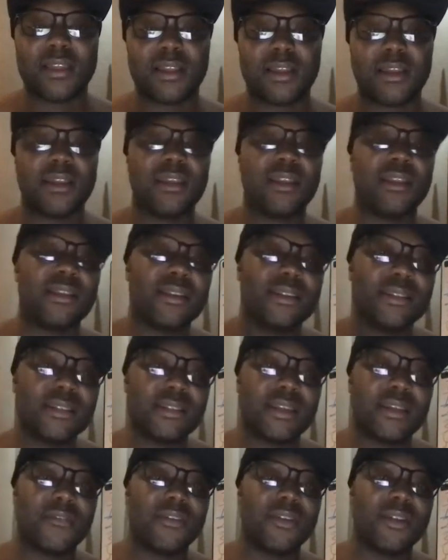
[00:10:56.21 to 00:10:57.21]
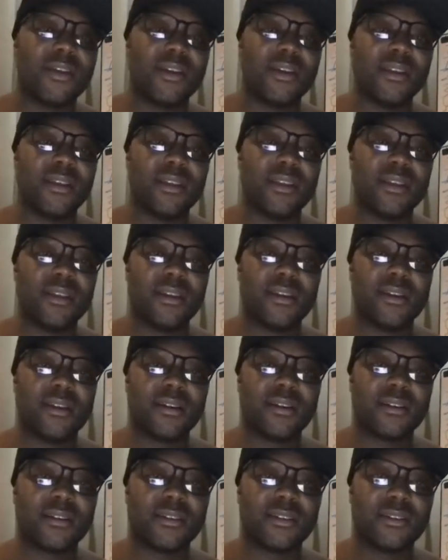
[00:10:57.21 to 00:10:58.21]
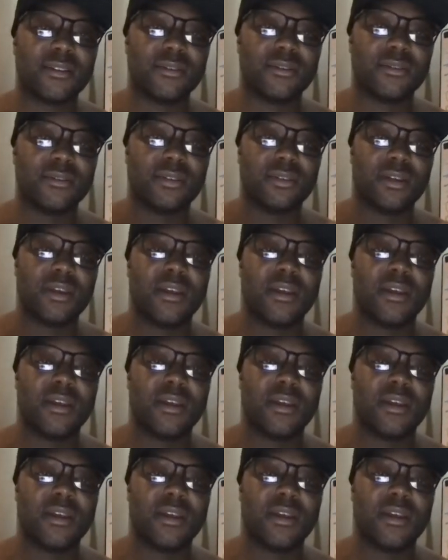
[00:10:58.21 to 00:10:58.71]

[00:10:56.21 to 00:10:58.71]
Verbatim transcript: Like, at least give it a year or two.